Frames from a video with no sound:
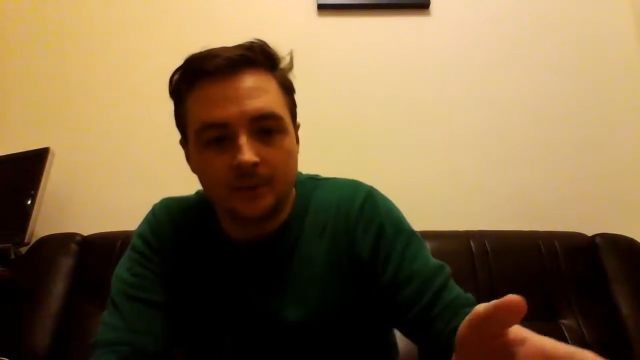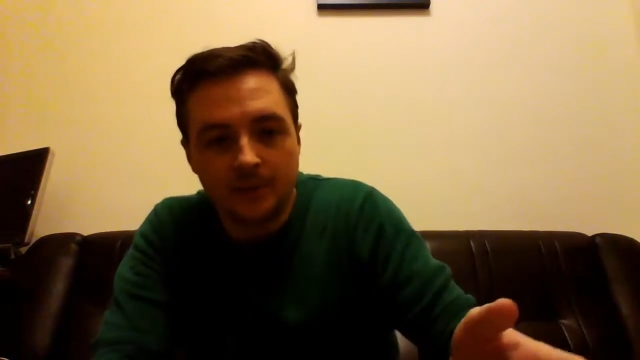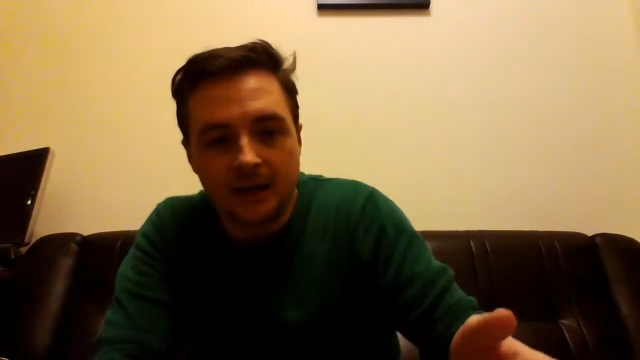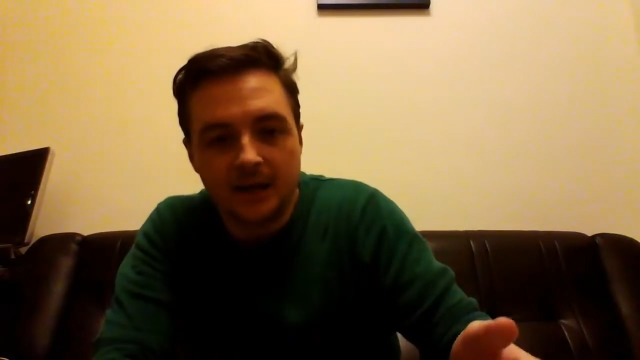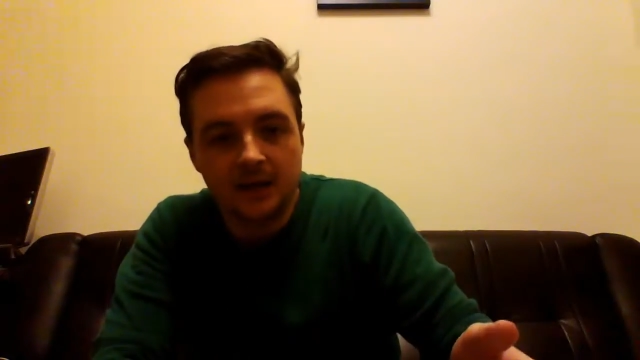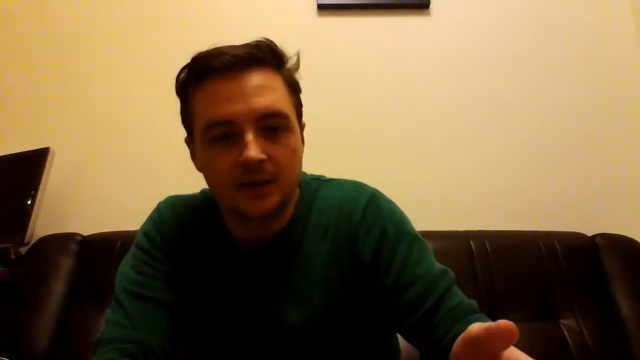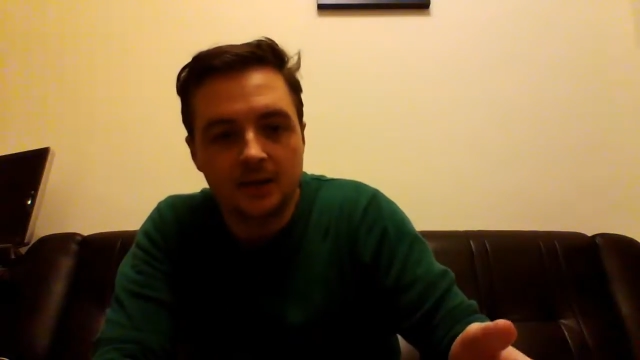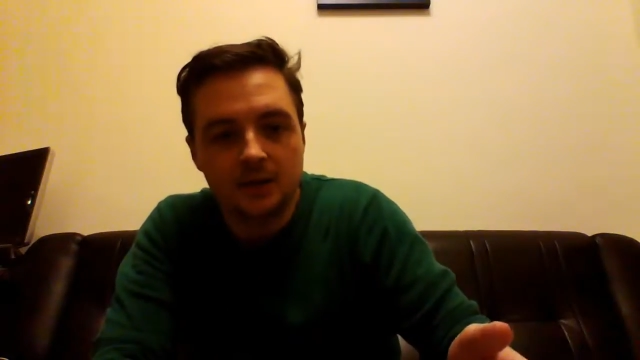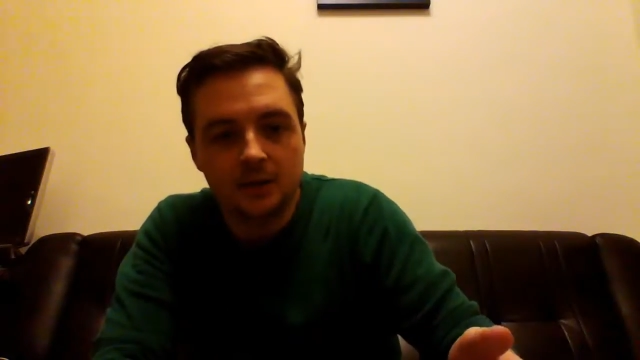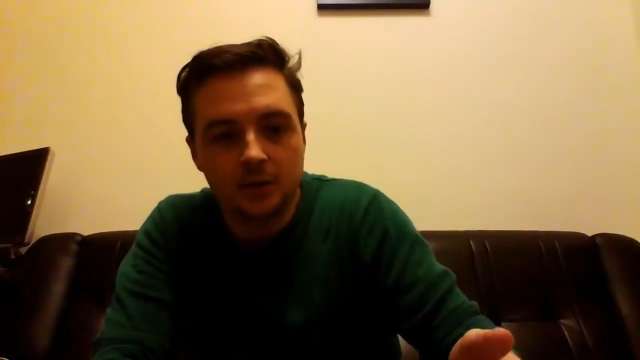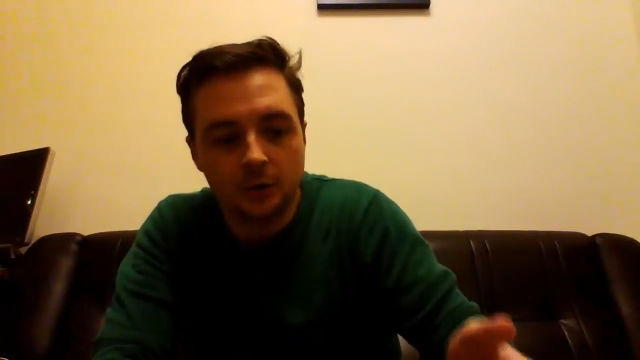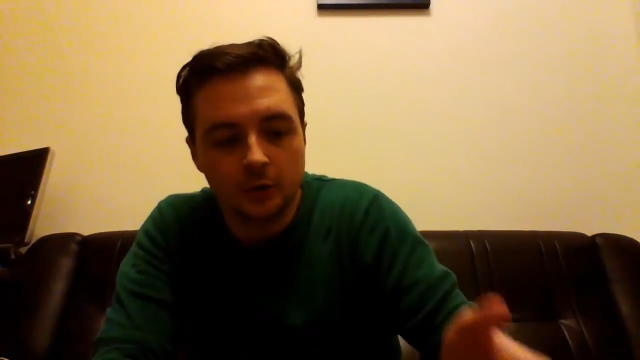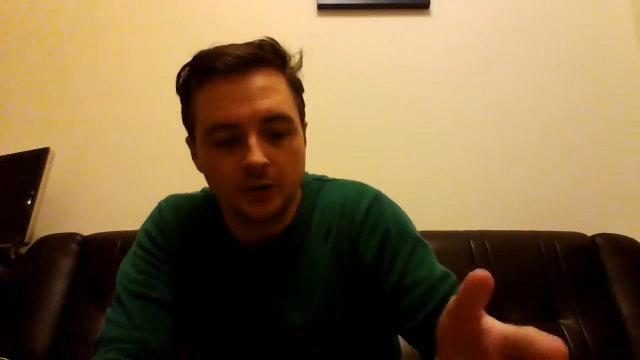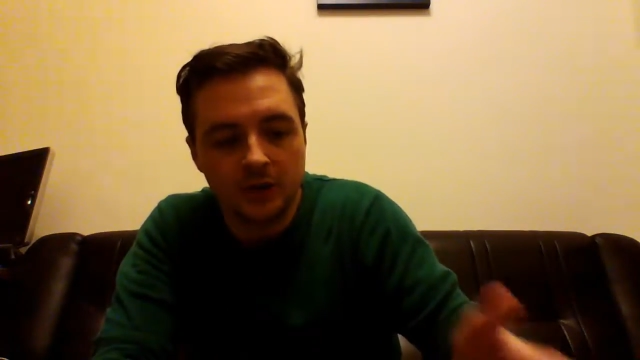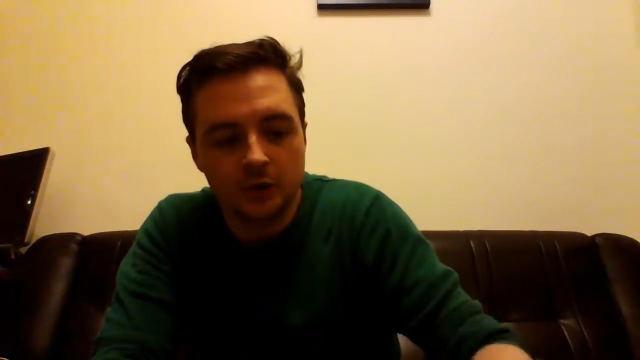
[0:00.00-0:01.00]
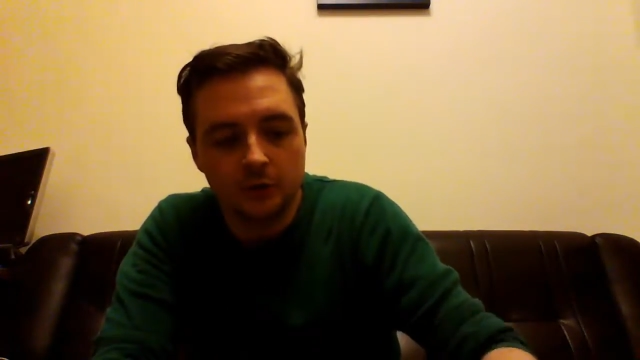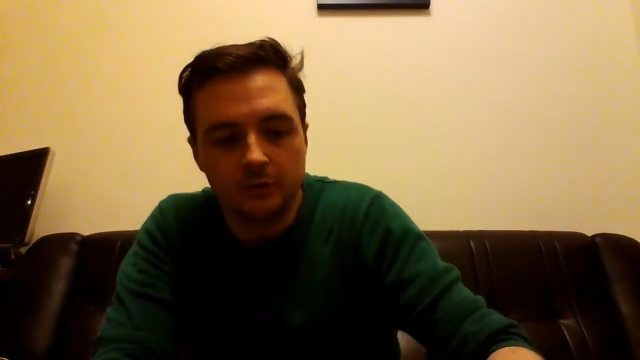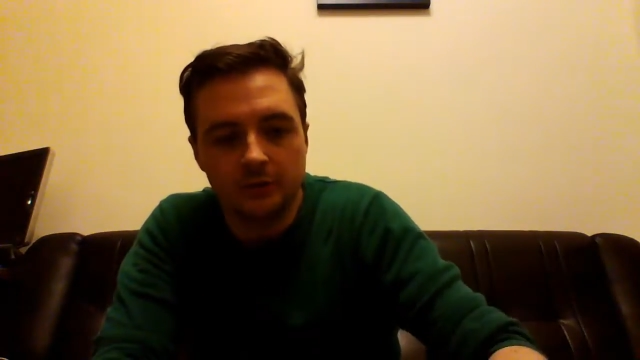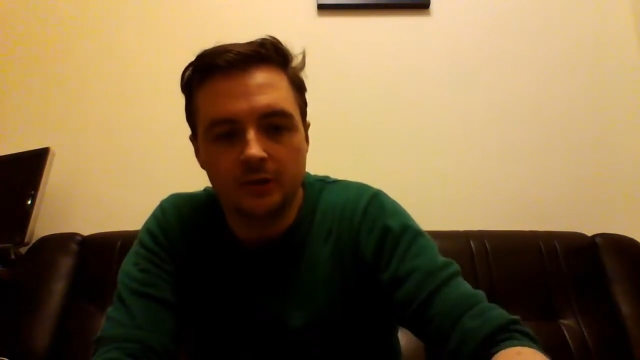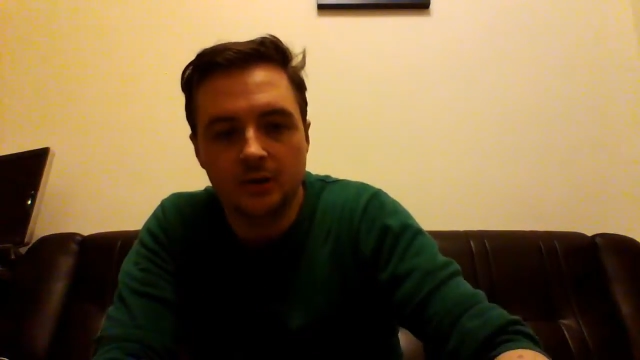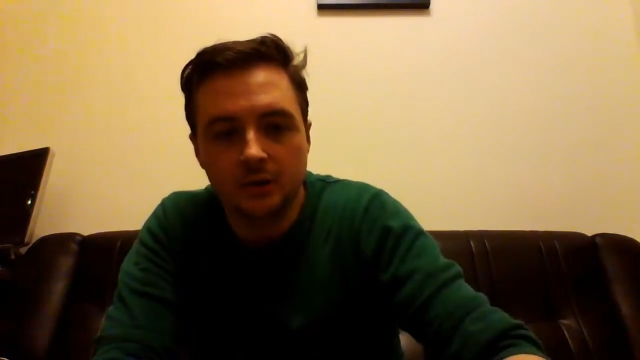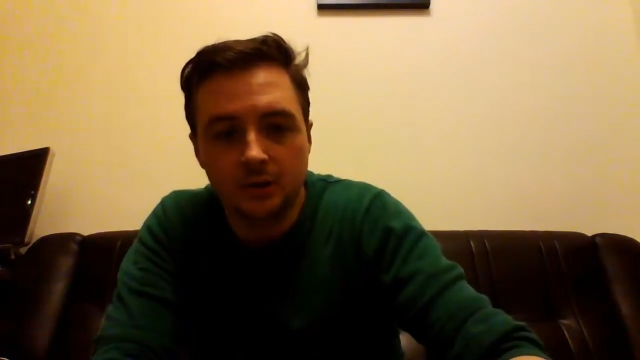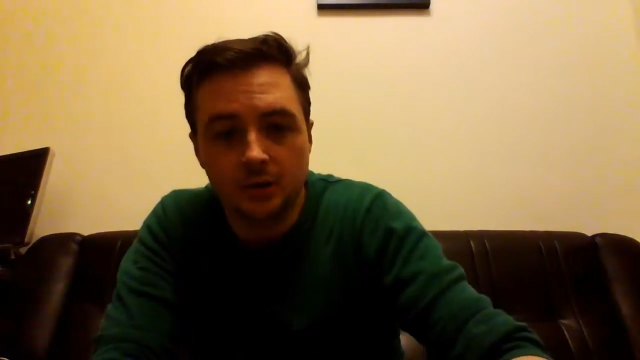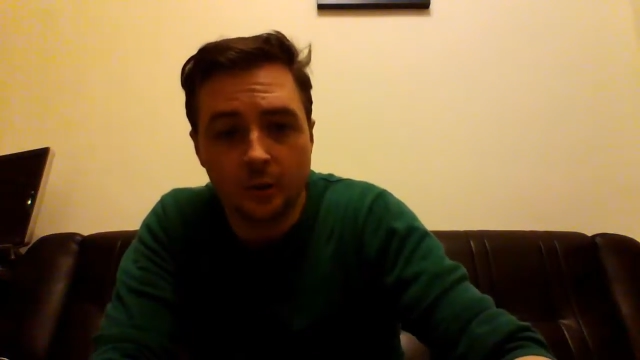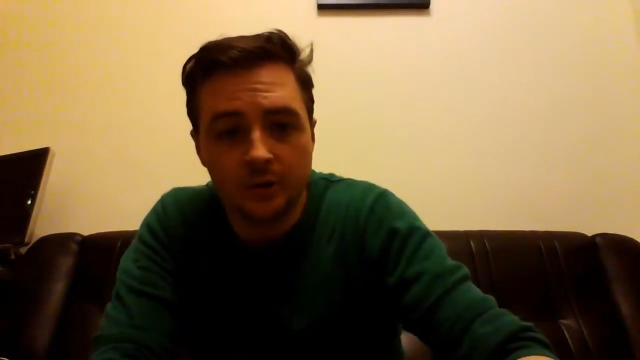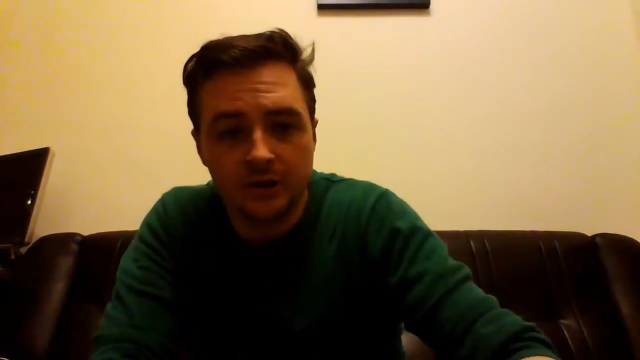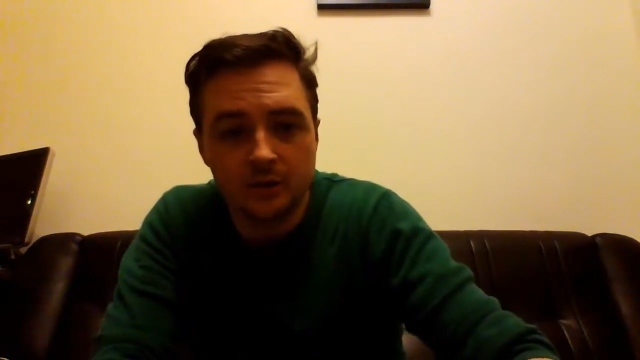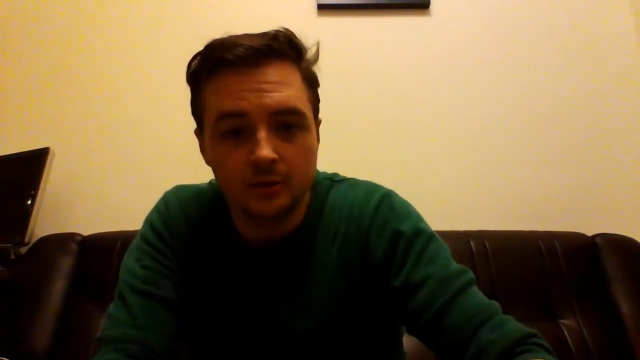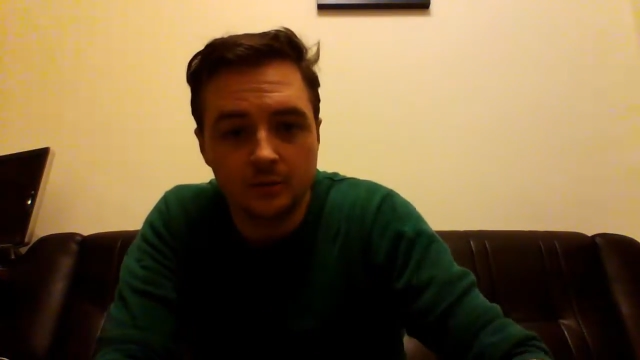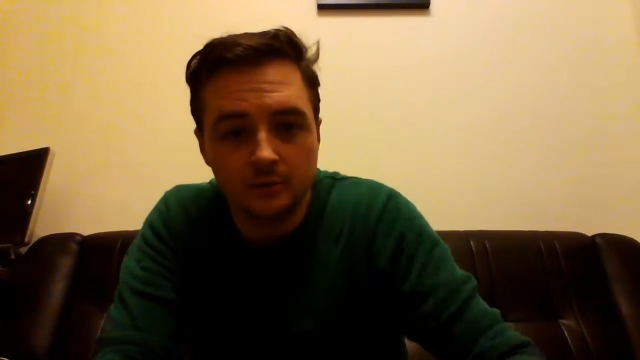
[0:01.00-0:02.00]
past, you can use
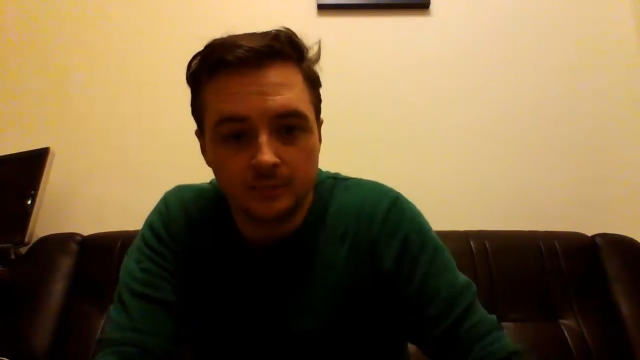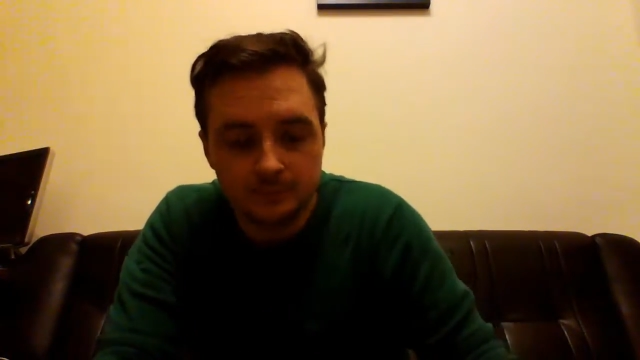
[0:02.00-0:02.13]
going to.